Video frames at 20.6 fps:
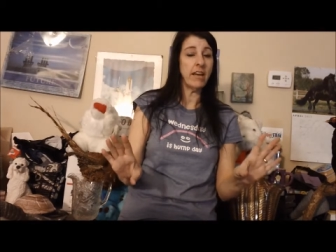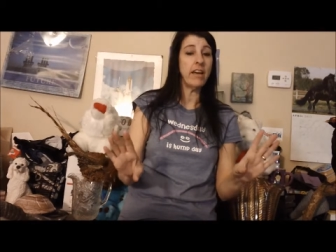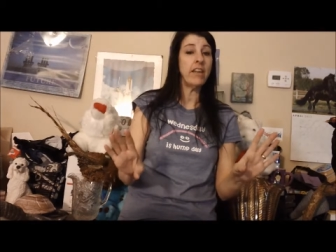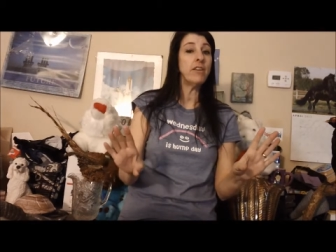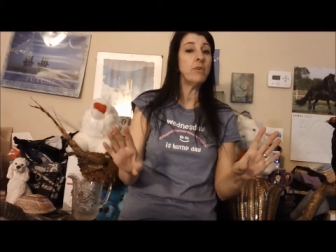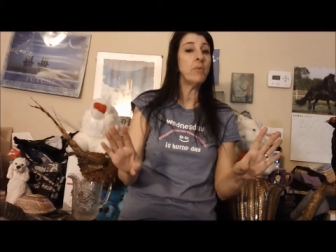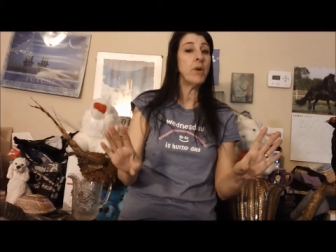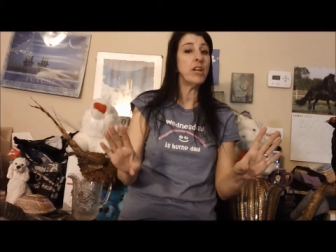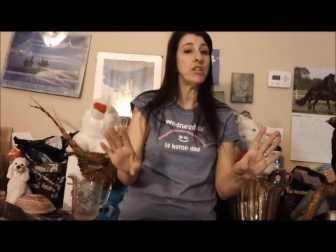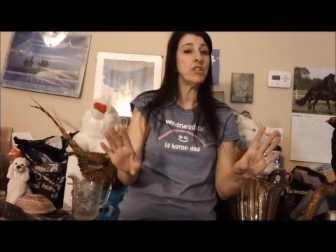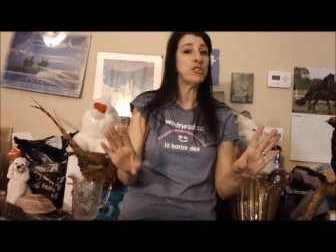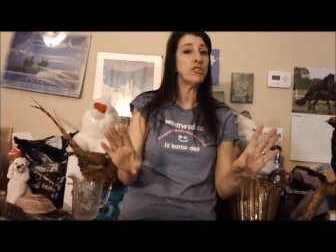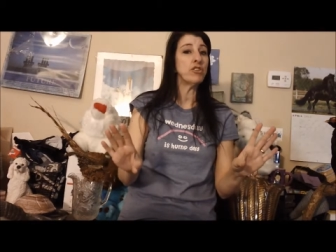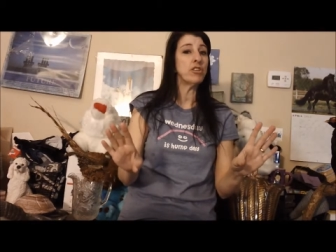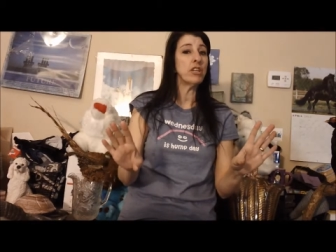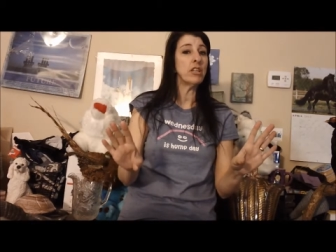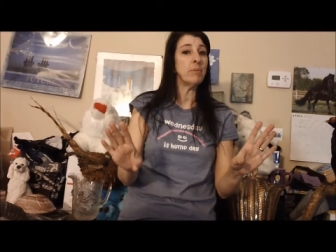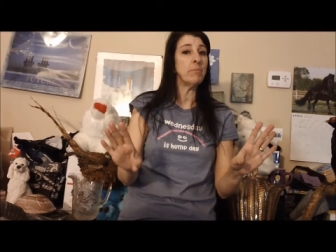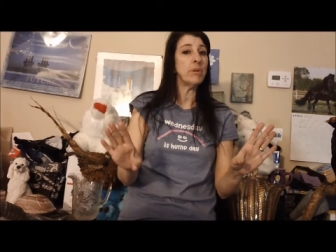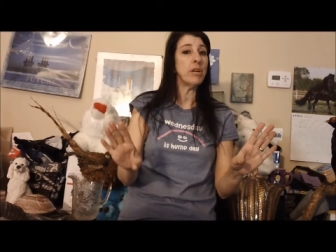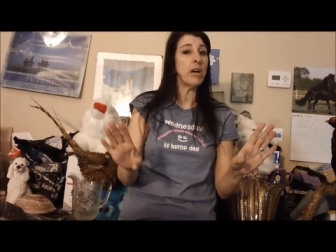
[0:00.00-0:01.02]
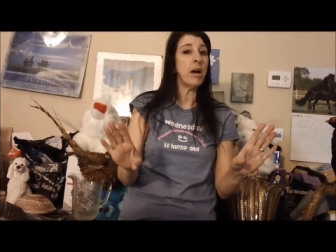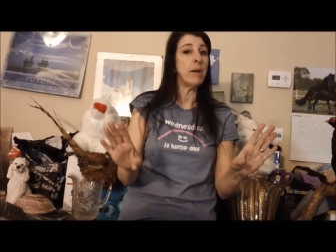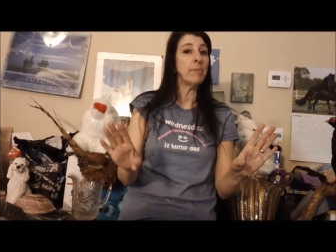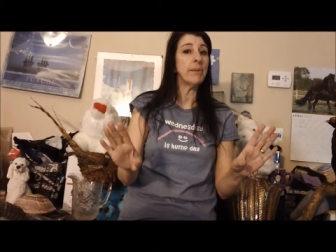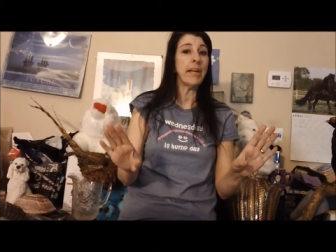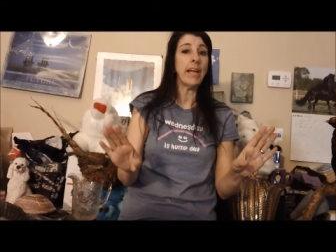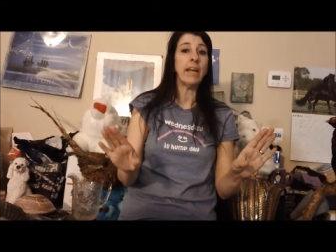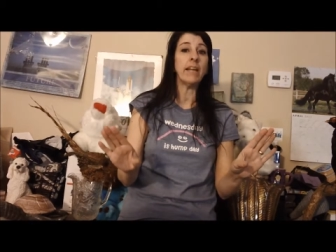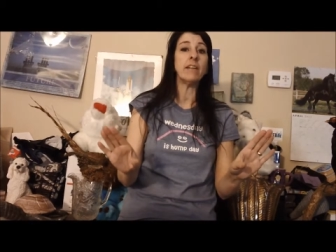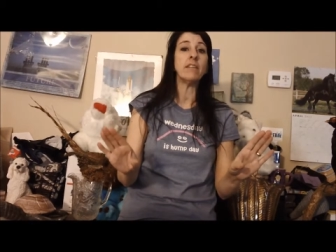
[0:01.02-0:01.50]
Otherwise, you're going to be
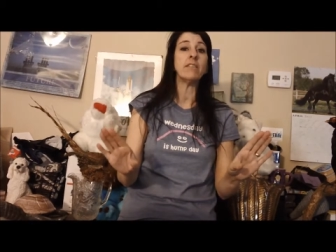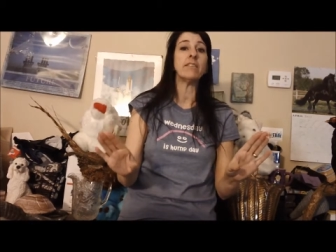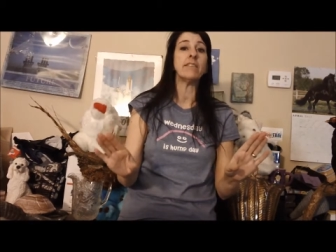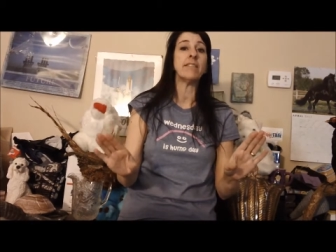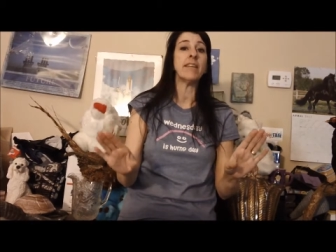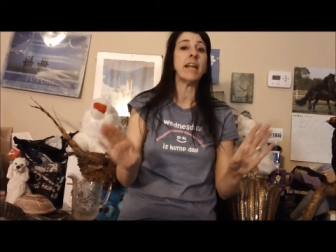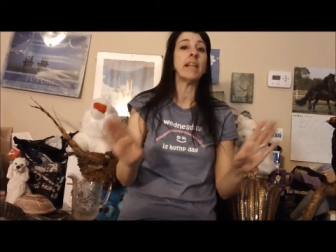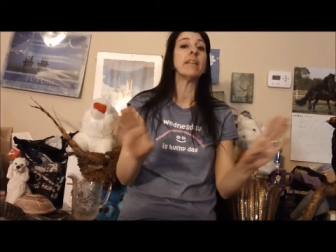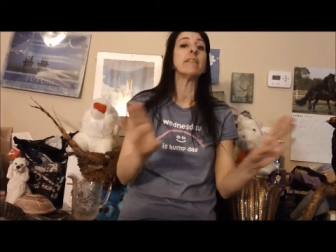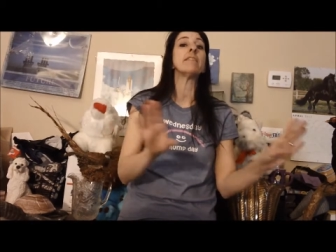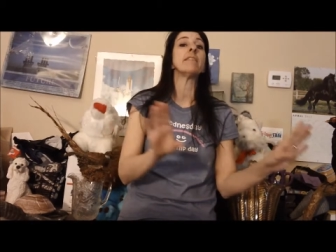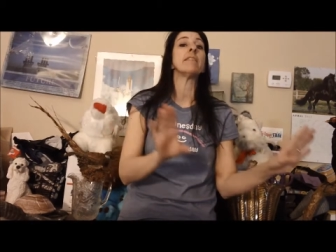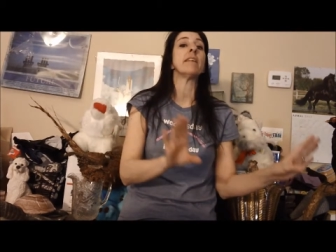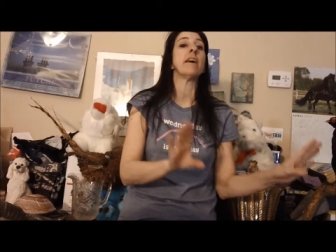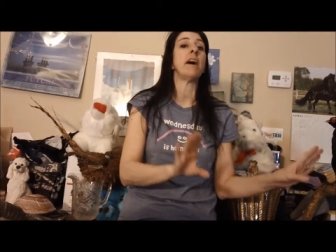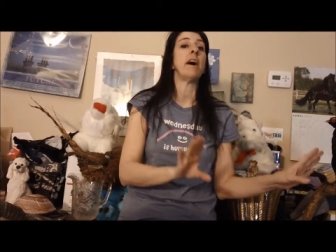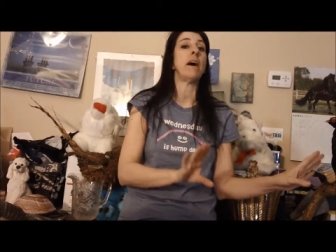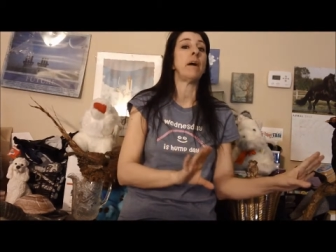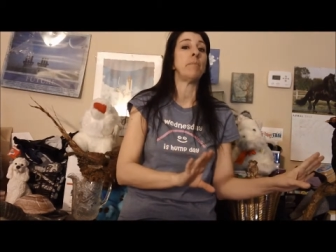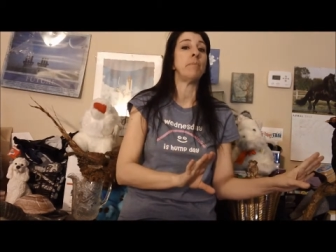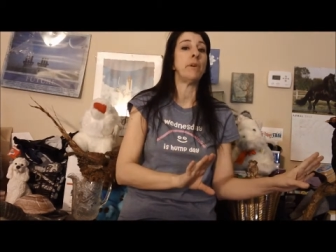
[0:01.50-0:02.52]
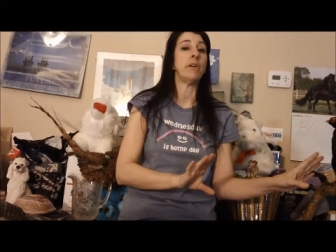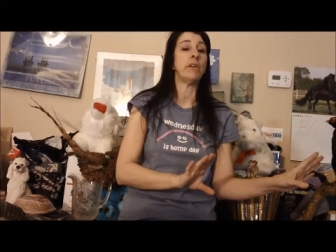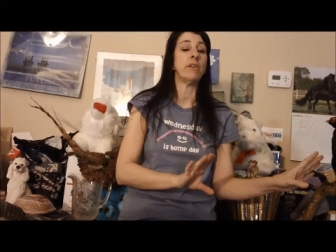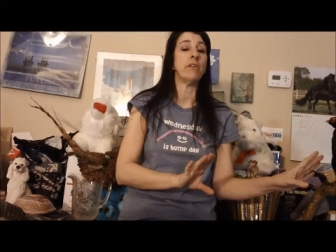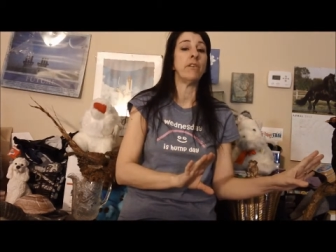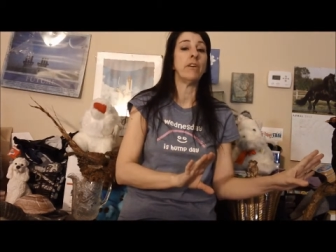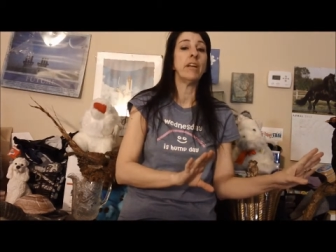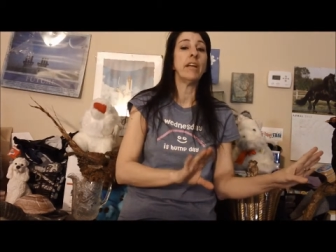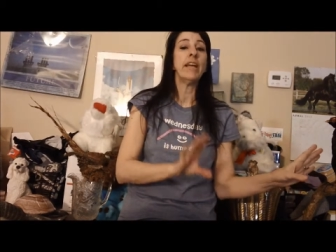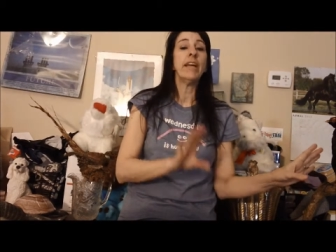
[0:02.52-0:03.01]
obligated to sell it to the high bidder.